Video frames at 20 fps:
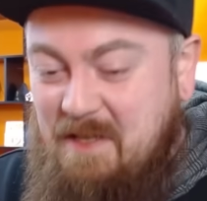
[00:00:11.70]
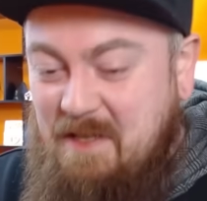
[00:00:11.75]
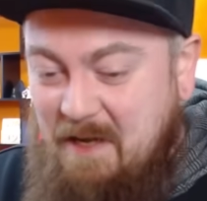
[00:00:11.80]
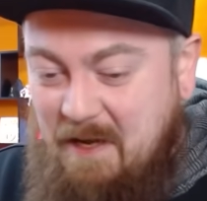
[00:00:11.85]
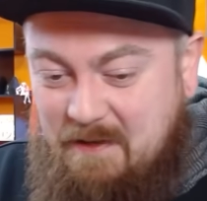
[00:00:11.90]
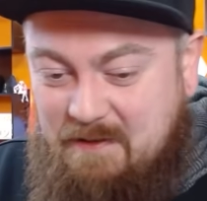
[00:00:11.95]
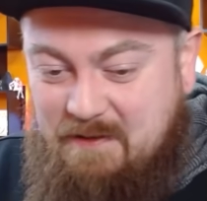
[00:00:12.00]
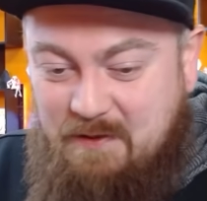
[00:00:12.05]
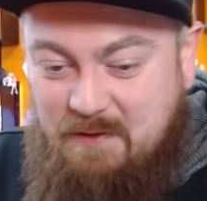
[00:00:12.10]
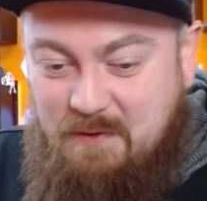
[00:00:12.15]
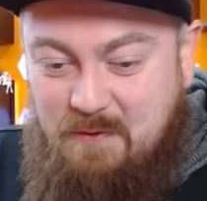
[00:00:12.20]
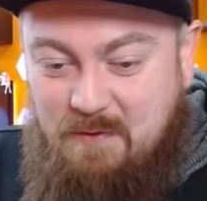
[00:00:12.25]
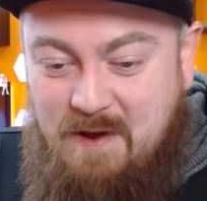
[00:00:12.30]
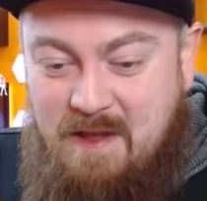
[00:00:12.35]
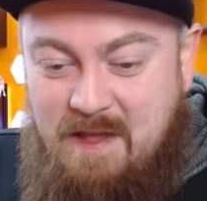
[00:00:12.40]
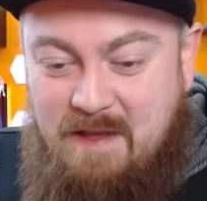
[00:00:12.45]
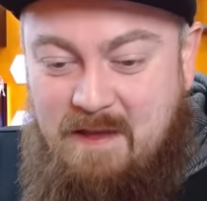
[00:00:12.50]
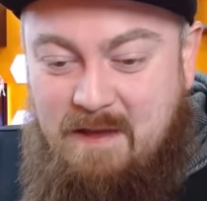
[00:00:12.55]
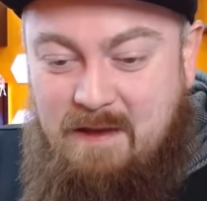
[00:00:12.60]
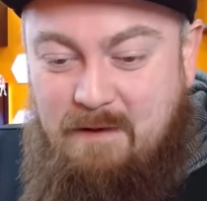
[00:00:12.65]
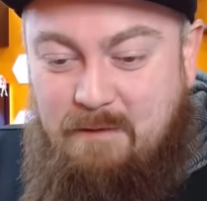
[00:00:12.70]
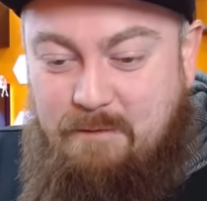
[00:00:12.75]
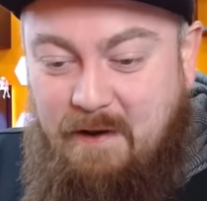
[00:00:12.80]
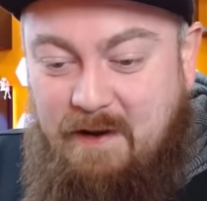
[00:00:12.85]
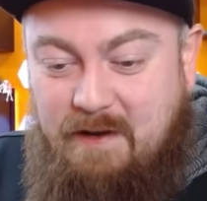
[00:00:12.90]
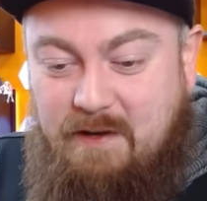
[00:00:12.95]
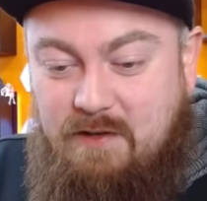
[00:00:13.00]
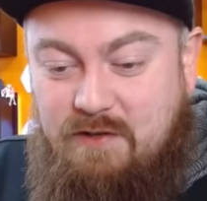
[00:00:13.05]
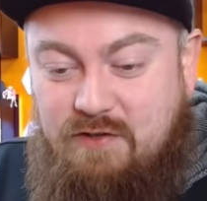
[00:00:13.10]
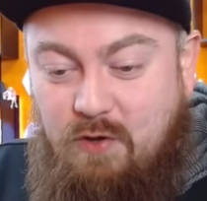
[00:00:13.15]
article.
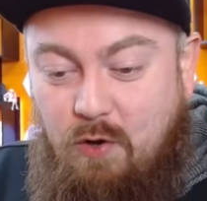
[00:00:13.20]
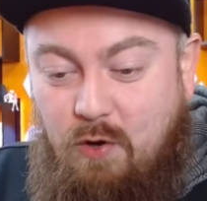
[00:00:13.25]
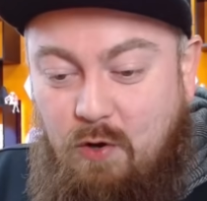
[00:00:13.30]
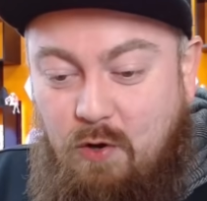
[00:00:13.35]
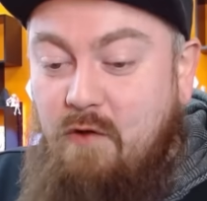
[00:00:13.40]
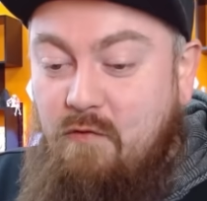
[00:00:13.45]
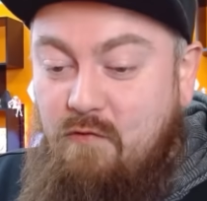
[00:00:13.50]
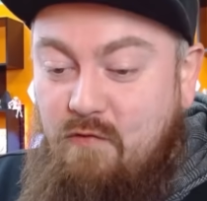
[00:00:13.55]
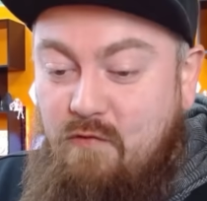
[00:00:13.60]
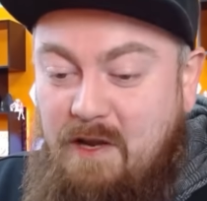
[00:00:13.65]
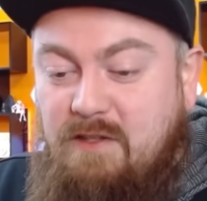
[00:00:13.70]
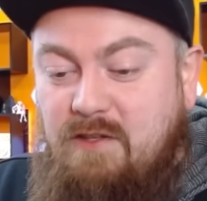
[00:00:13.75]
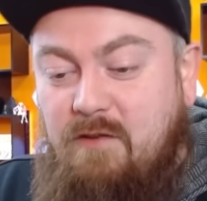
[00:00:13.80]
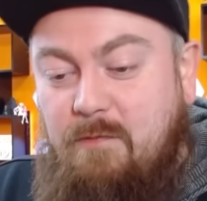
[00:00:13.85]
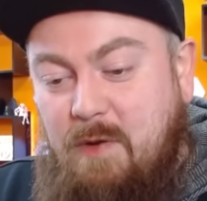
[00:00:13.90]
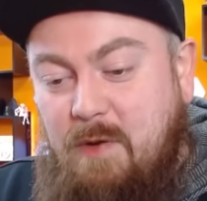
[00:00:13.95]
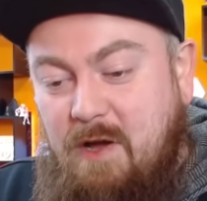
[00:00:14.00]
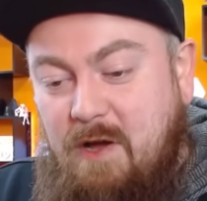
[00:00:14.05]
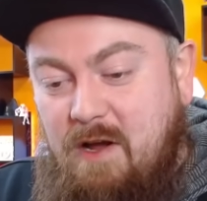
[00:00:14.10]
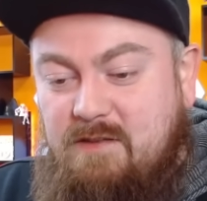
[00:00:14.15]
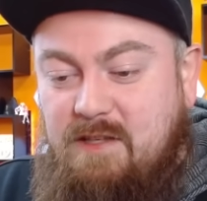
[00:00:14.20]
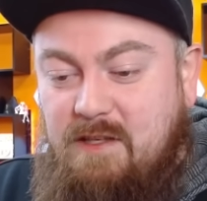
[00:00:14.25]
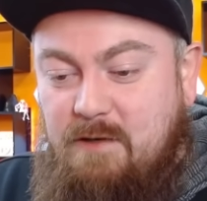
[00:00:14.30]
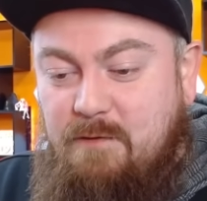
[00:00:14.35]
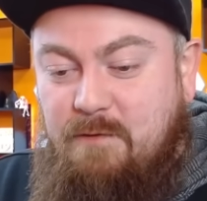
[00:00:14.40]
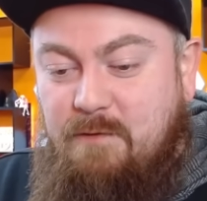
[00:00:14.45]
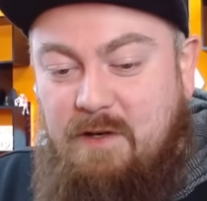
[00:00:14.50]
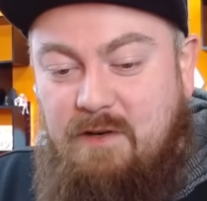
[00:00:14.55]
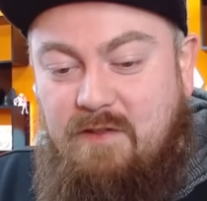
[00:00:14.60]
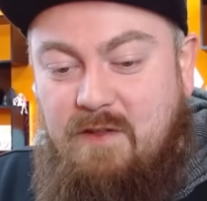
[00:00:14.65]
Figures on right of party
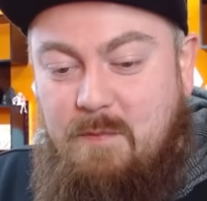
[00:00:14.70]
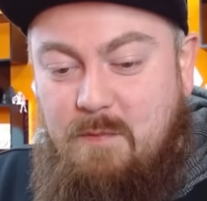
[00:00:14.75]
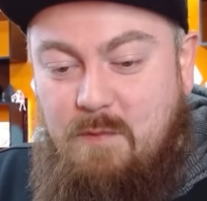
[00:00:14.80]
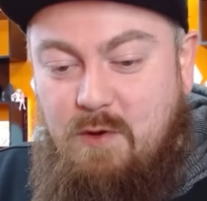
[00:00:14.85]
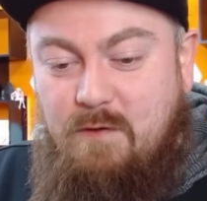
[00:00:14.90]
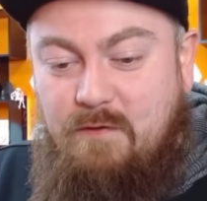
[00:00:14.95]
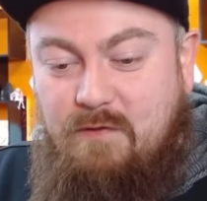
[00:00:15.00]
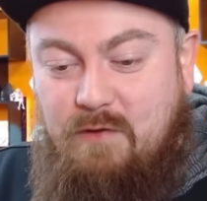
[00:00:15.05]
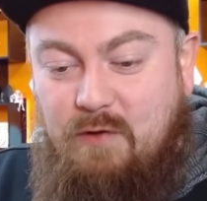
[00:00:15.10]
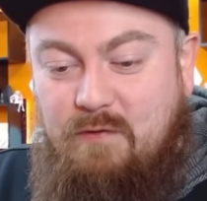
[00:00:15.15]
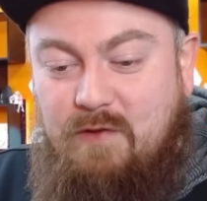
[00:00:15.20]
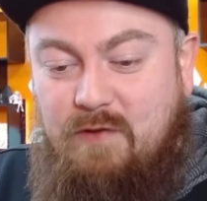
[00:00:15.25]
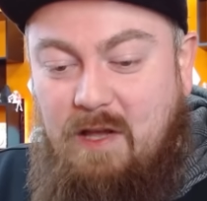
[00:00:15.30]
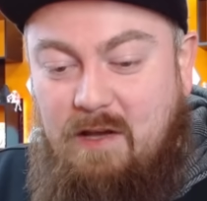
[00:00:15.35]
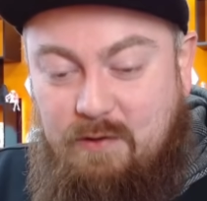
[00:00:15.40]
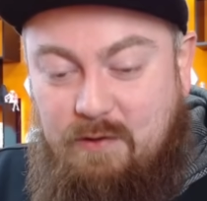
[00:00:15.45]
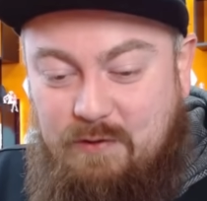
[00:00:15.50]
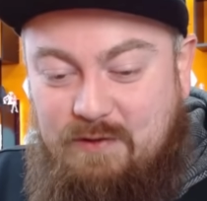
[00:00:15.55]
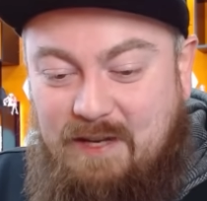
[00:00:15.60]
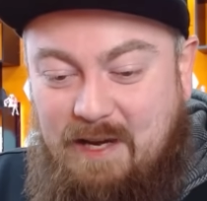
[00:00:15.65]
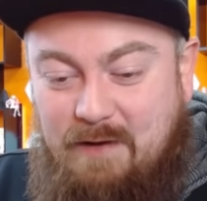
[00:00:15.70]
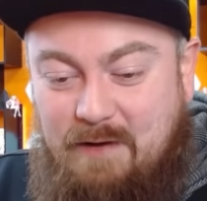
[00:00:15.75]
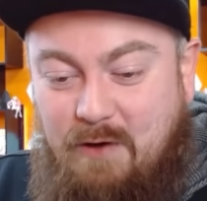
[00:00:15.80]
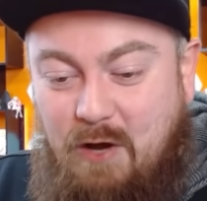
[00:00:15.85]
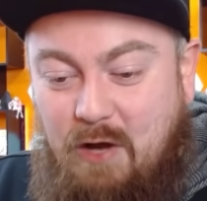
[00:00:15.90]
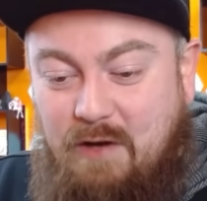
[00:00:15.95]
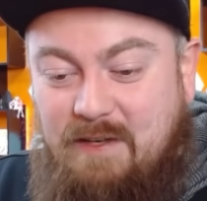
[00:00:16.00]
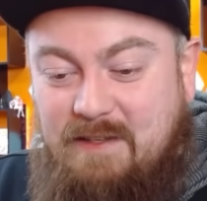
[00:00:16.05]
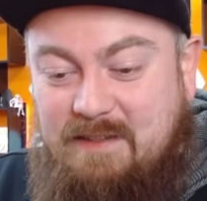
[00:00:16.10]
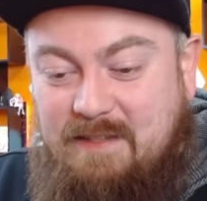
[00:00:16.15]
fear that move could have
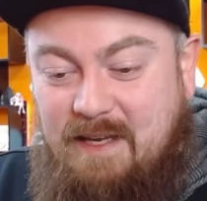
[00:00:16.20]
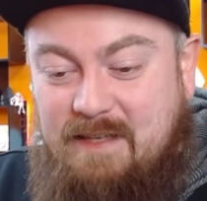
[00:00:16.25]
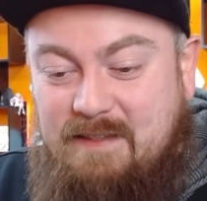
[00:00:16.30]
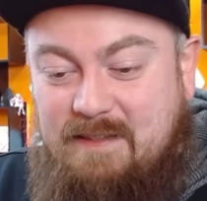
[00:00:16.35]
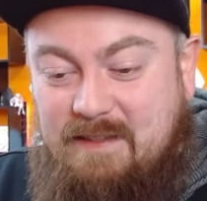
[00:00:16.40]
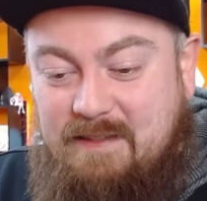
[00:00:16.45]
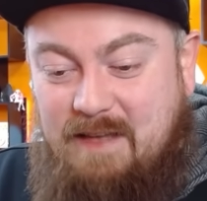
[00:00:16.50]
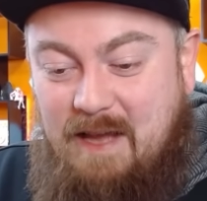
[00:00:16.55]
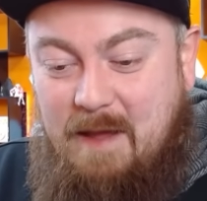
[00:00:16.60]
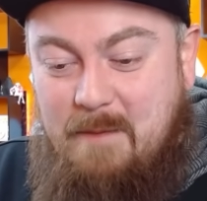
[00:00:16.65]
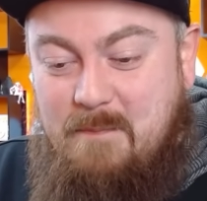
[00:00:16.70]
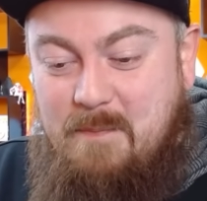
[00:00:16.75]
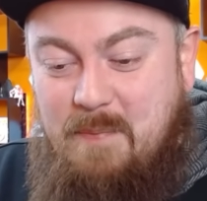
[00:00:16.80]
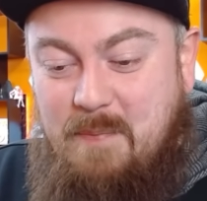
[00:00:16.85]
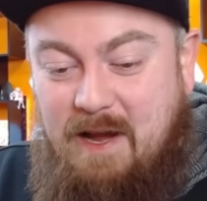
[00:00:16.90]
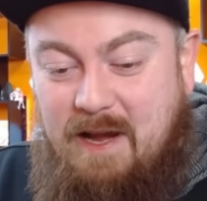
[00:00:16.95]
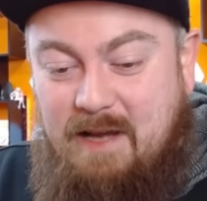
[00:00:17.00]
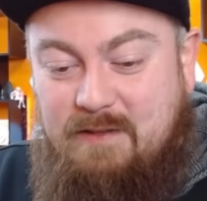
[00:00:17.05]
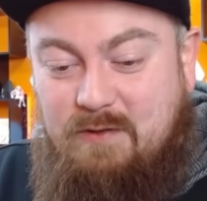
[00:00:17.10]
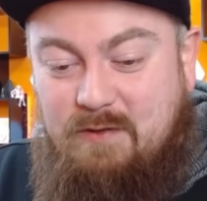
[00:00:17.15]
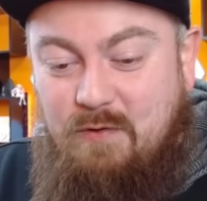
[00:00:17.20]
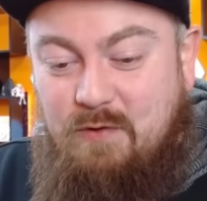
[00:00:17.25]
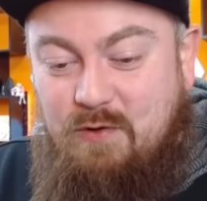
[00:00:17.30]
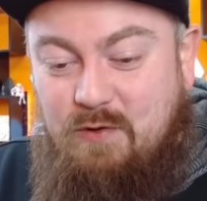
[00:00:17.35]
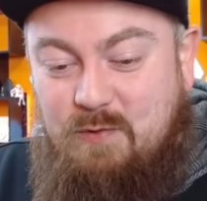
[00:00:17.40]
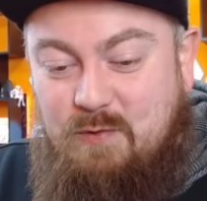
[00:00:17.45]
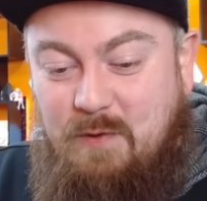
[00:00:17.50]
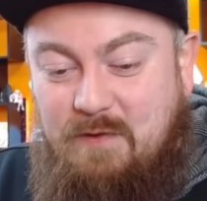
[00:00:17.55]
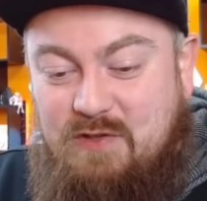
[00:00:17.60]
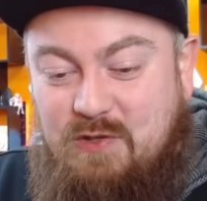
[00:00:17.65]
unintended impact on
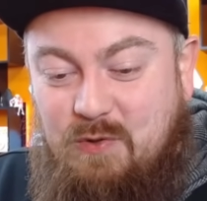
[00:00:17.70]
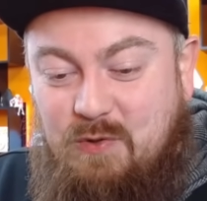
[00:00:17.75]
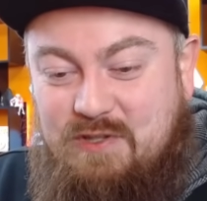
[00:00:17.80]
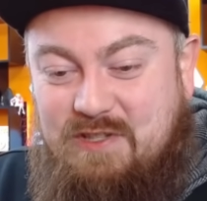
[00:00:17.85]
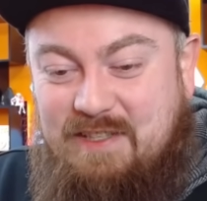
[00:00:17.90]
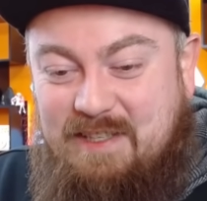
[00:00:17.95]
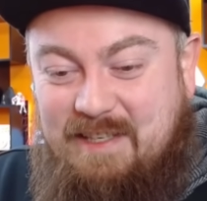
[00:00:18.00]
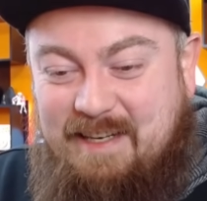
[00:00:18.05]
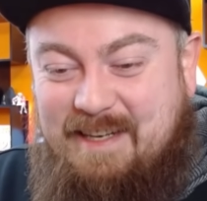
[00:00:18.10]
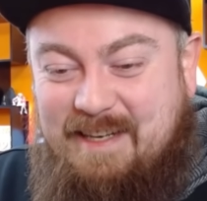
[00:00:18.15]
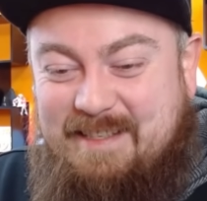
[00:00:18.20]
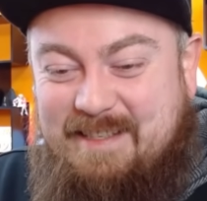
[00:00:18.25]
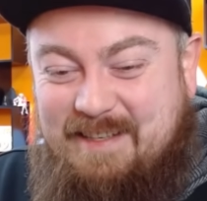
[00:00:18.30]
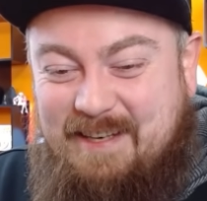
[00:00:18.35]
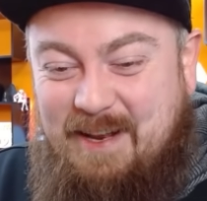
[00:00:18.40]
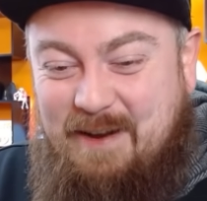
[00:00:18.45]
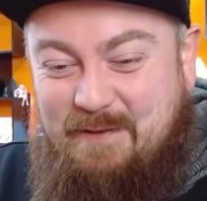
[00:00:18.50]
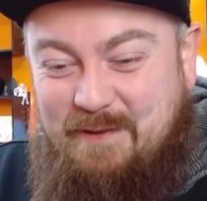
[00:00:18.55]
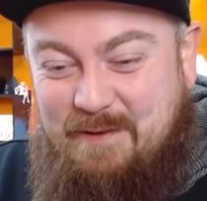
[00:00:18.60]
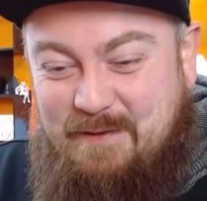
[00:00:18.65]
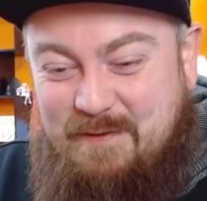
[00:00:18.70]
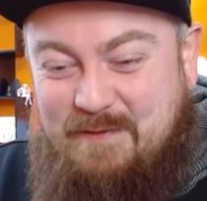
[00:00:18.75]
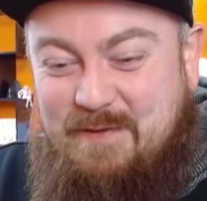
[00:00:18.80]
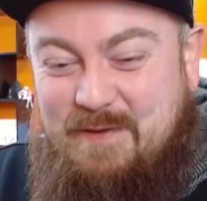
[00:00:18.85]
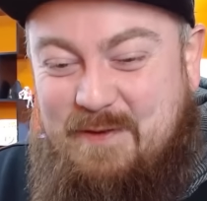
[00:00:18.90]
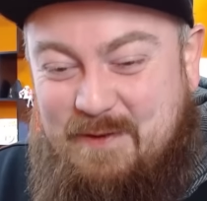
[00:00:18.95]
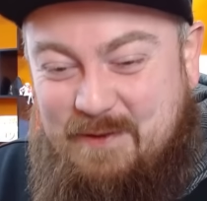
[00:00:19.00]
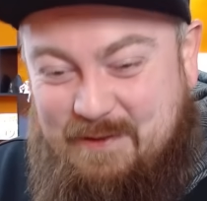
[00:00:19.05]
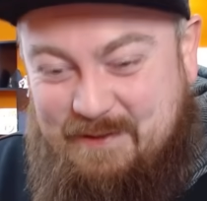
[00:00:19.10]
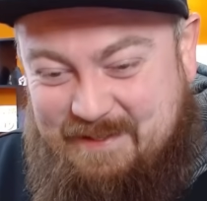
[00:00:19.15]
those with socially conservative
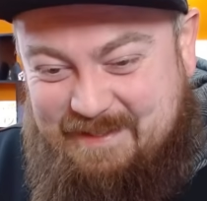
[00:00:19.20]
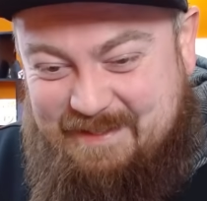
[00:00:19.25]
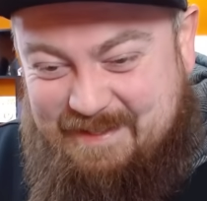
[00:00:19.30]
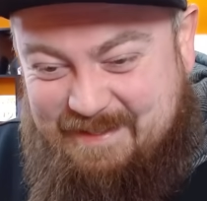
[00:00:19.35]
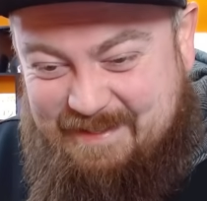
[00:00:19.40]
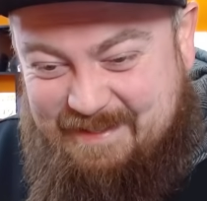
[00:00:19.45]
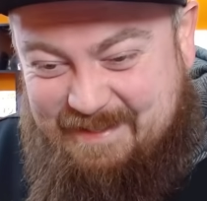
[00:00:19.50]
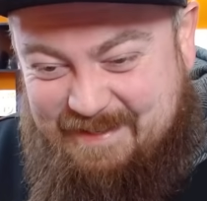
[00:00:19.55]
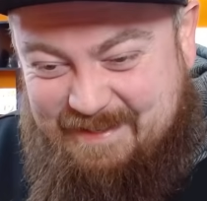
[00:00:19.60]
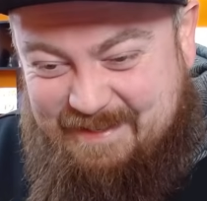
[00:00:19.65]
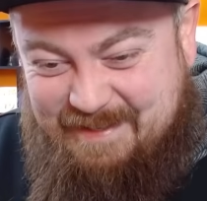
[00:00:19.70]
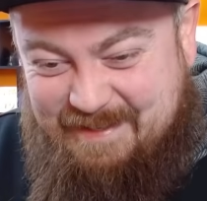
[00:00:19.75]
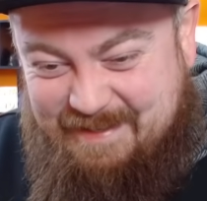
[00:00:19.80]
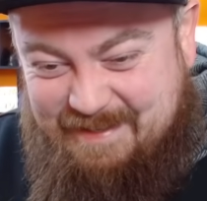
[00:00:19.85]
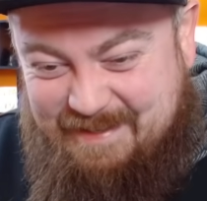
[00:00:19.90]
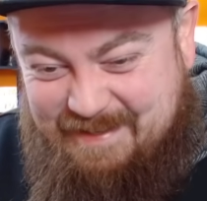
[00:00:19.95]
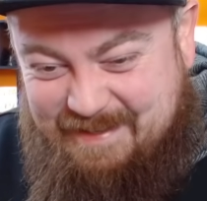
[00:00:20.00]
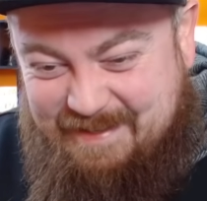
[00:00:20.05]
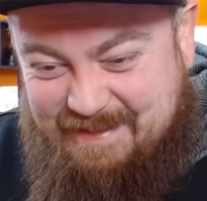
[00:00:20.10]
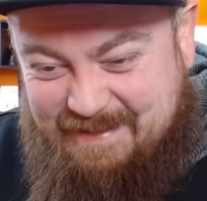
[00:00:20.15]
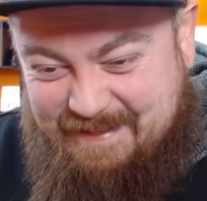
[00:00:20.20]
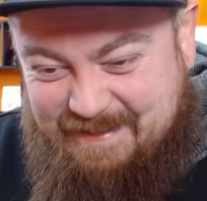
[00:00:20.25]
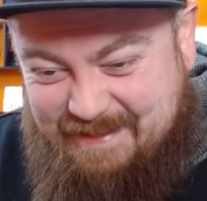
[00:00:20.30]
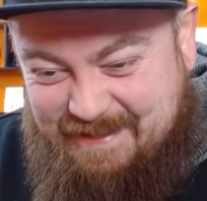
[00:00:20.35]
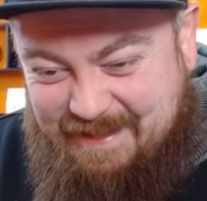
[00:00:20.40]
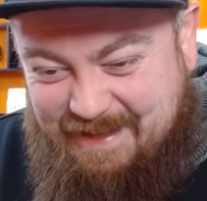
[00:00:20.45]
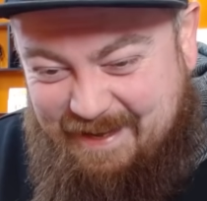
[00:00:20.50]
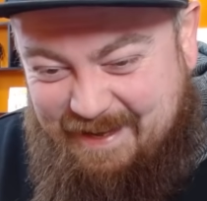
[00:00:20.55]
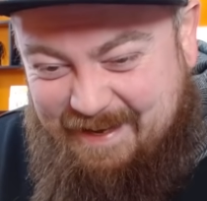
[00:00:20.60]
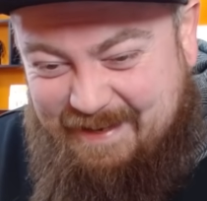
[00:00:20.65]
views.
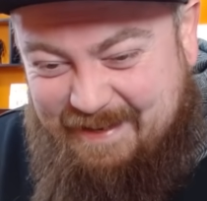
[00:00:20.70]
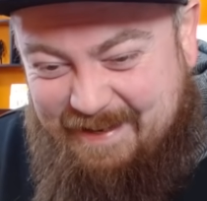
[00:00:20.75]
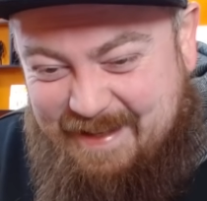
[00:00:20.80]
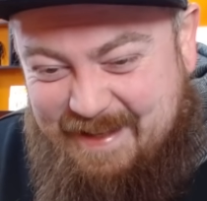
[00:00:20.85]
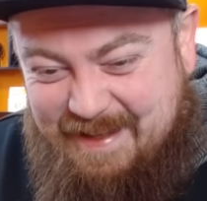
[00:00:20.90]
Like,